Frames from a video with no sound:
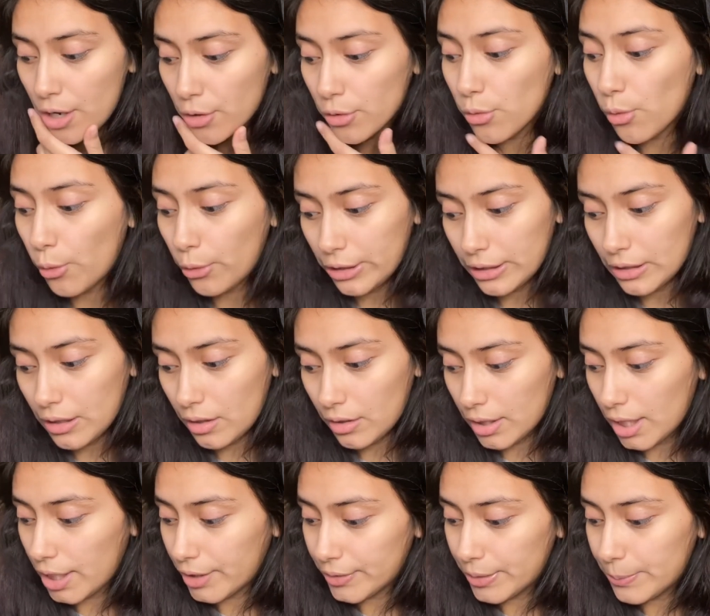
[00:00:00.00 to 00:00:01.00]
going on
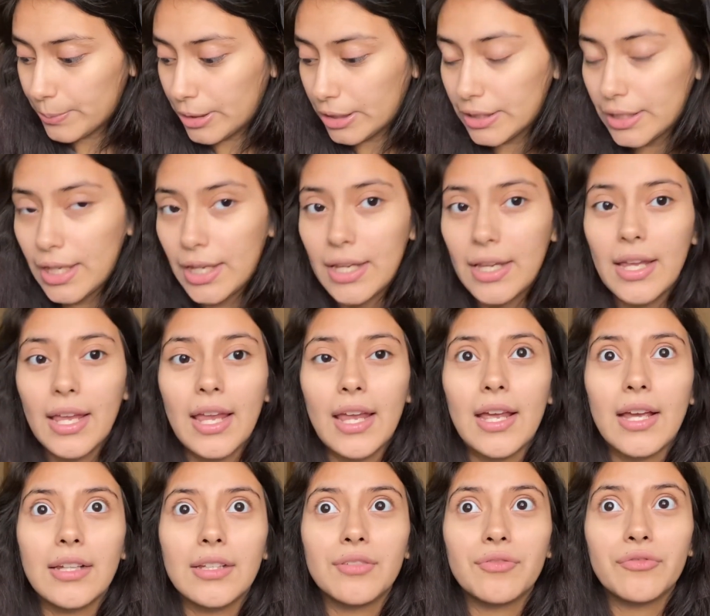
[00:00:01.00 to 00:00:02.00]
every monday
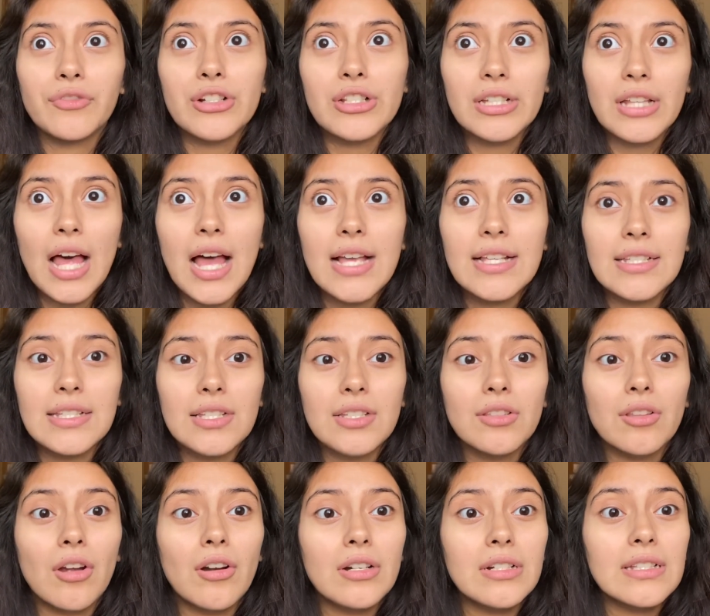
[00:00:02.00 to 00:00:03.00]
and the first class
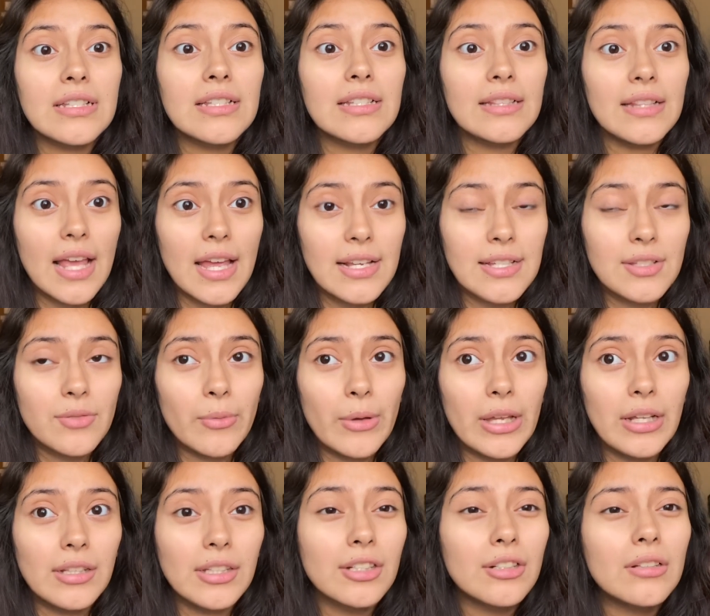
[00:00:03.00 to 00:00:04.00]
starts next
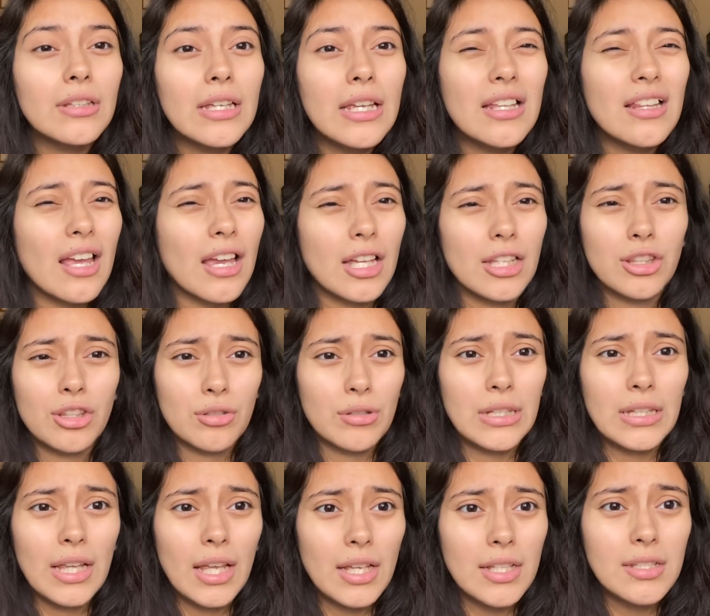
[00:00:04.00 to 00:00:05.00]
week literally like in three
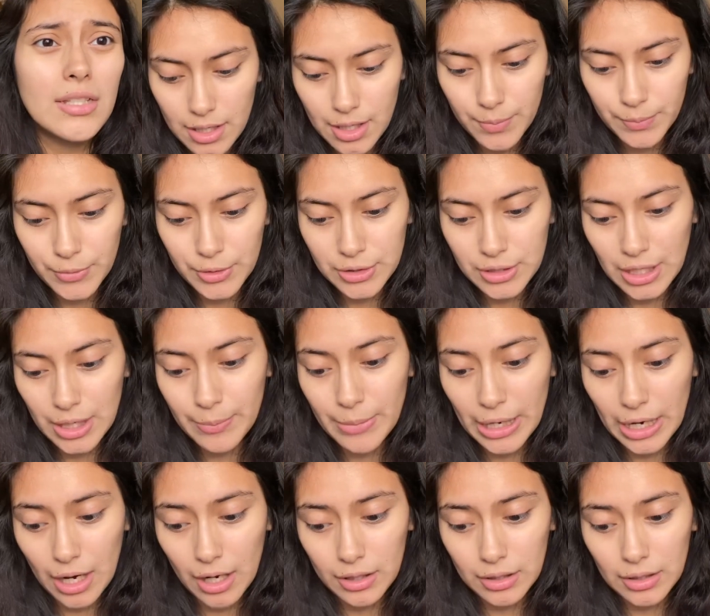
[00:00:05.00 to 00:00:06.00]
days um there's gonna
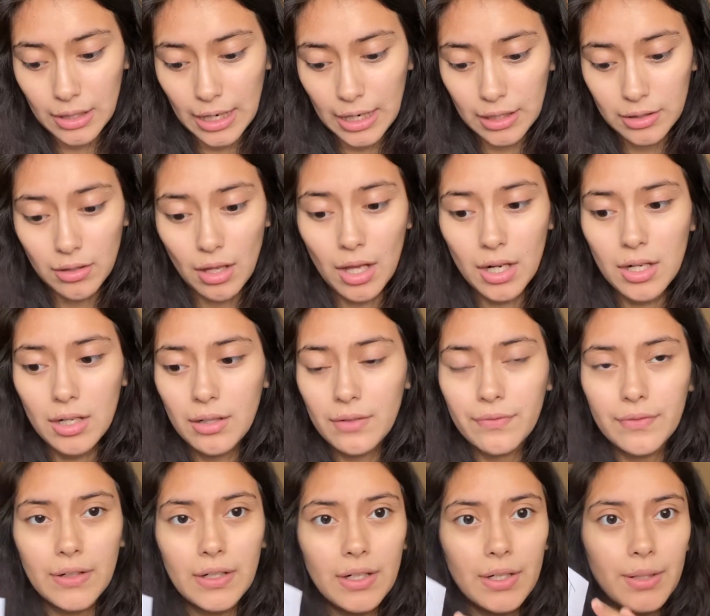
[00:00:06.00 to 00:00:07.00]
be uh, like a lot
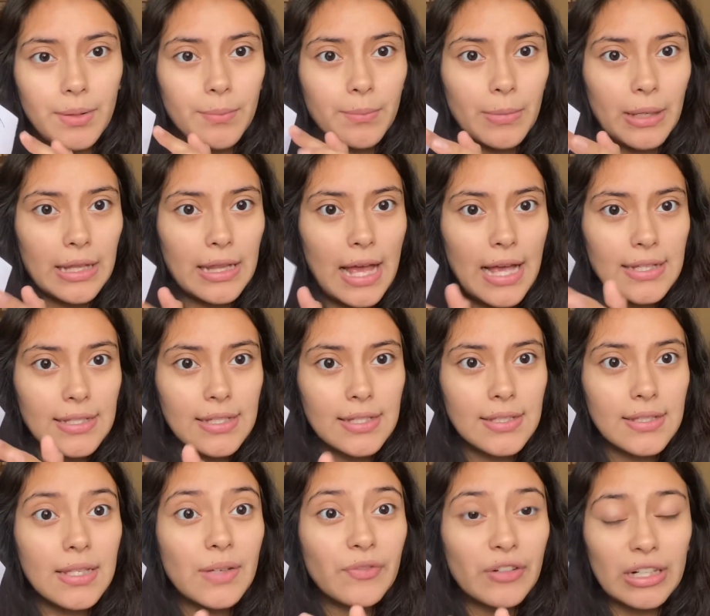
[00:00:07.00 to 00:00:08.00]
of um classes
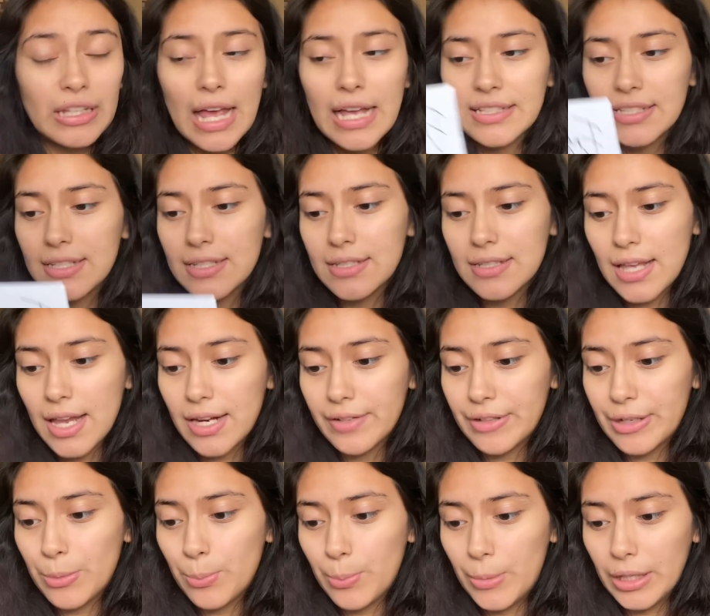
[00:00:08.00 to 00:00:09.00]
different classes
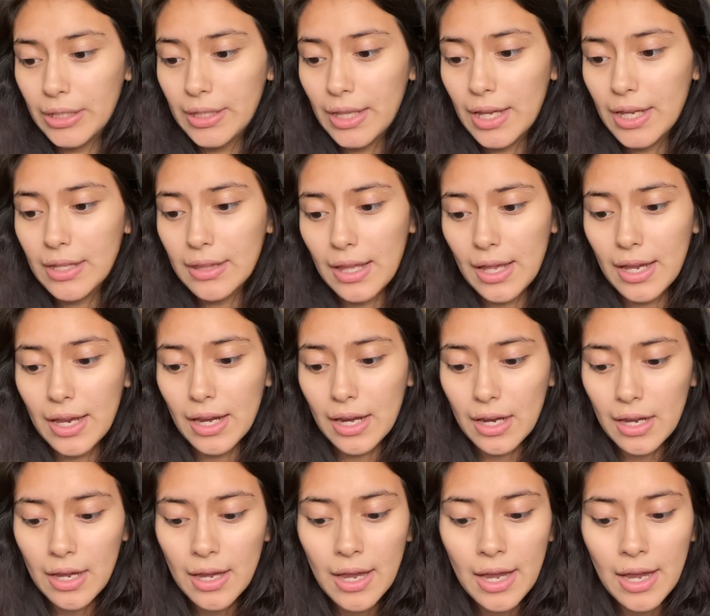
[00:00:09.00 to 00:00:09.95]
every monday like